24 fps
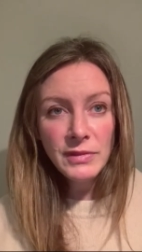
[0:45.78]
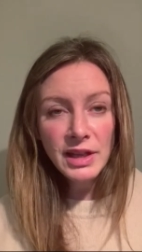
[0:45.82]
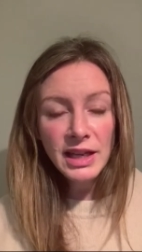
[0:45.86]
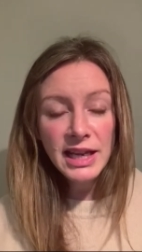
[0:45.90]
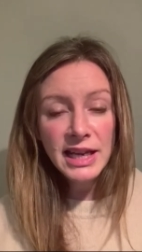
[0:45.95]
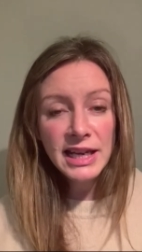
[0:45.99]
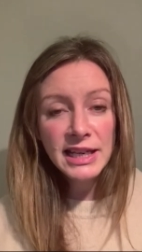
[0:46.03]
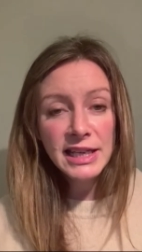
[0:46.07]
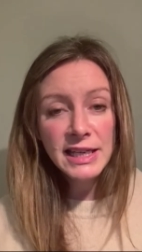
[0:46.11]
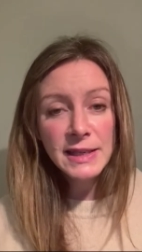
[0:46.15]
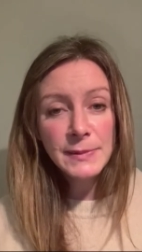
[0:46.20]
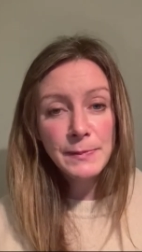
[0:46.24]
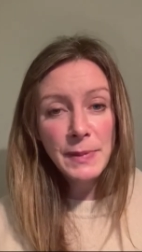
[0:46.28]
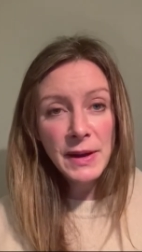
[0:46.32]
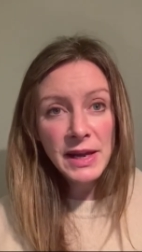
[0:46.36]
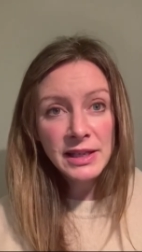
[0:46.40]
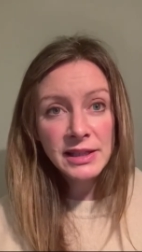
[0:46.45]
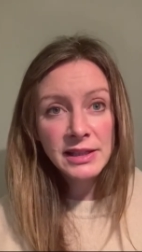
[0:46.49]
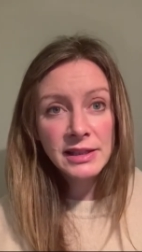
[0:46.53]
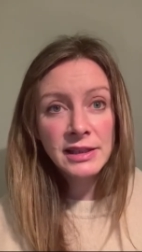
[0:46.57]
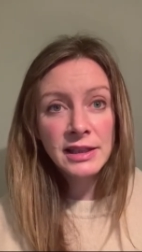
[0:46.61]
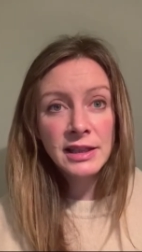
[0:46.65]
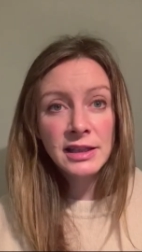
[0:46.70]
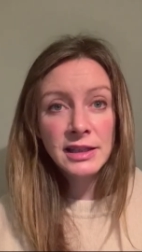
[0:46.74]
It is
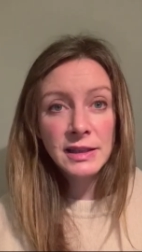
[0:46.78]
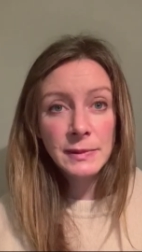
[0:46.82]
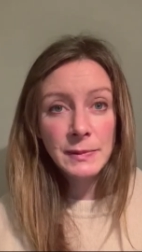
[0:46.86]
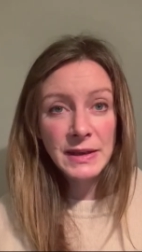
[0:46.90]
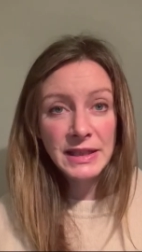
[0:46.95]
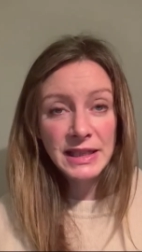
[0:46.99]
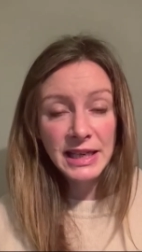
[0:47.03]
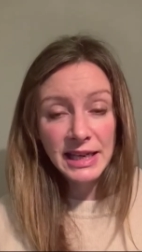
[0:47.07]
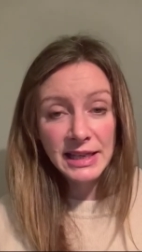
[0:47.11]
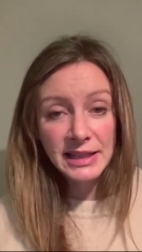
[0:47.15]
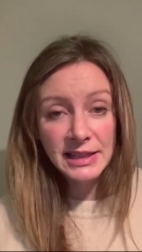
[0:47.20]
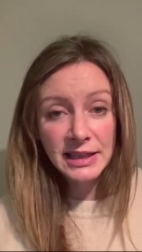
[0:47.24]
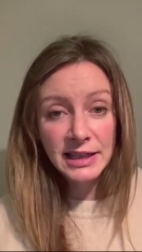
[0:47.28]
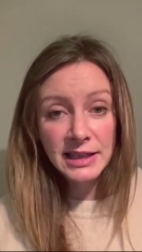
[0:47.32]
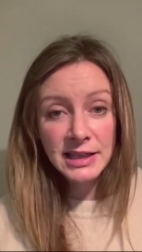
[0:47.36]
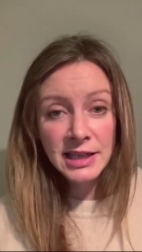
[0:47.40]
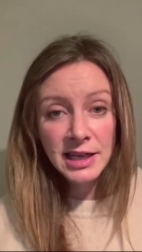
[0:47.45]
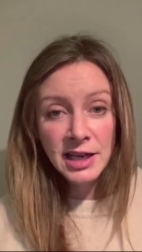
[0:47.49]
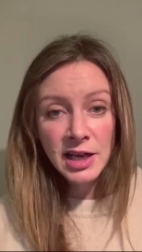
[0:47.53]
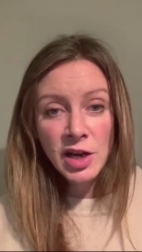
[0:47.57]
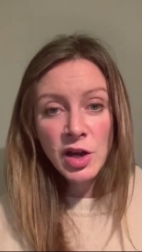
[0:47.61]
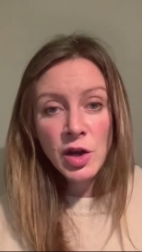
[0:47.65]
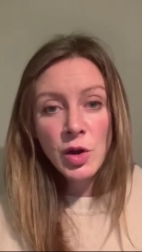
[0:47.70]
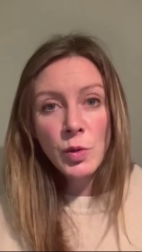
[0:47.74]
best to be tested
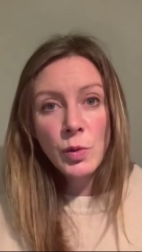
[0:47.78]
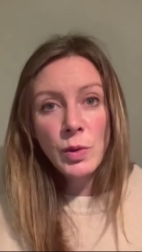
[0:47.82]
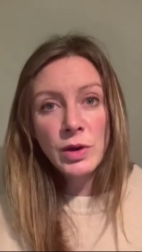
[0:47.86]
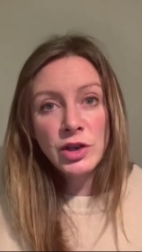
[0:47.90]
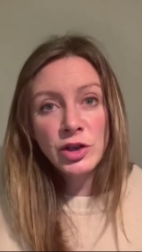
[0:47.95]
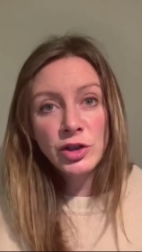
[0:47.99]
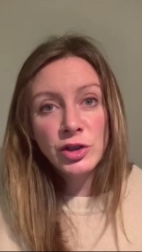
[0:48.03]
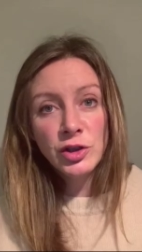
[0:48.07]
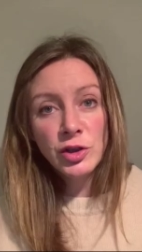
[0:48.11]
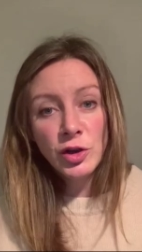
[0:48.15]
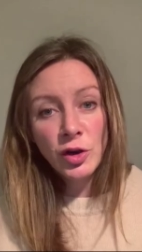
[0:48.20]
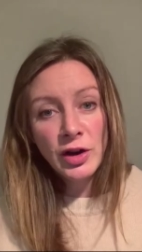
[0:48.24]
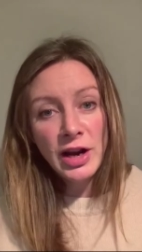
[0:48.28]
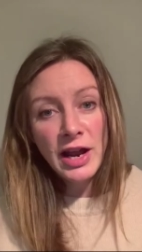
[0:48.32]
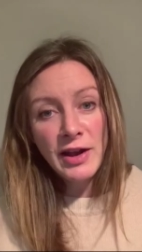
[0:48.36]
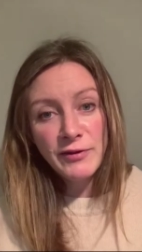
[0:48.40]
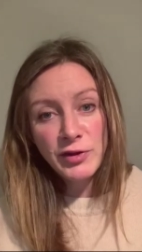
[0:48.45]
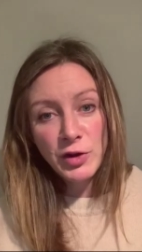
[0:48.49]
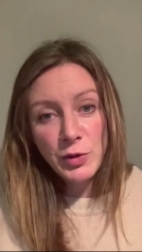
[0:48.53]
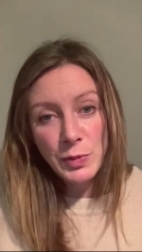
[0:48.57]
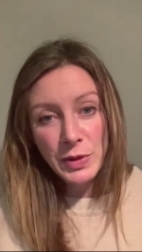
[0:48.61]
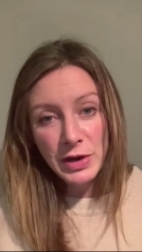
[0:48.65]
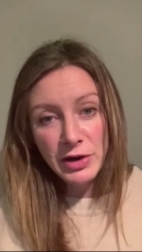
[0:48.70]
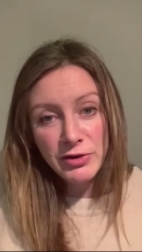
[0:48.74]
when you do not have
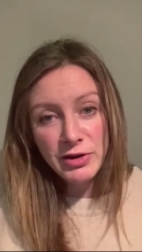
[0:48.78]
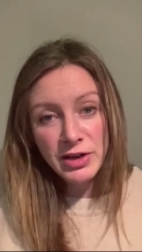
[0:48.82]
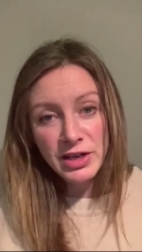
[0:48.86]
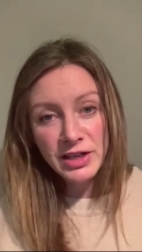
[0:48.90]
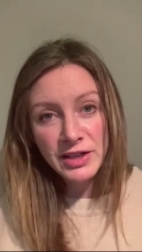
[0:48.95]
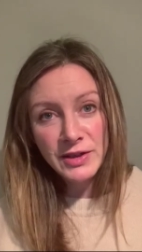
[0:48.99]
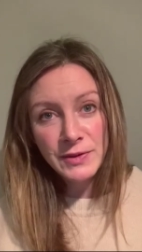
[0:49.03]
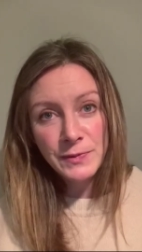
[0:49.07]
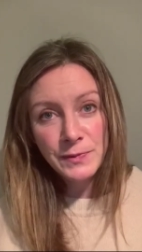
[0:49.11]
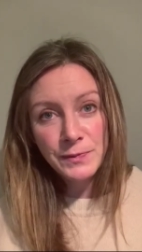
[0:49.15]
your period.